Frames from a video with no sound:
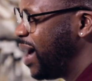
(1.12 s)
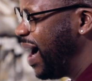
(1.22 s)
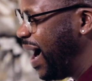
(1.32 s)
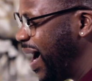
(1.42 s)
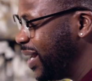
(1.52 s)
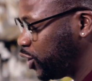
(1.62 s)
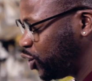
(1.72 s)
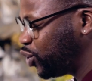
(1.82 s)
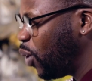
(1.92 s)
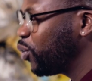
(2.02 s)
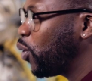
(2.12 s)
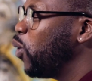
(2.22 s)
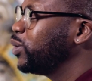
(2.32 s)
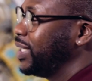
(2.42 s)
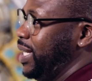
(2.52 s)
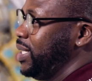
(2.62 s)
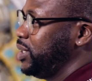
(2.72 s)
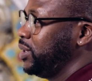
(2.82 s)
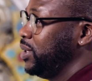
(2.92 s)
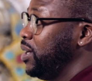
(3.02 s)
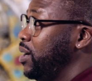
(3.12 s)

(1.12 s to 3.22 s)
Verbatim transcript: hard stone cold cash.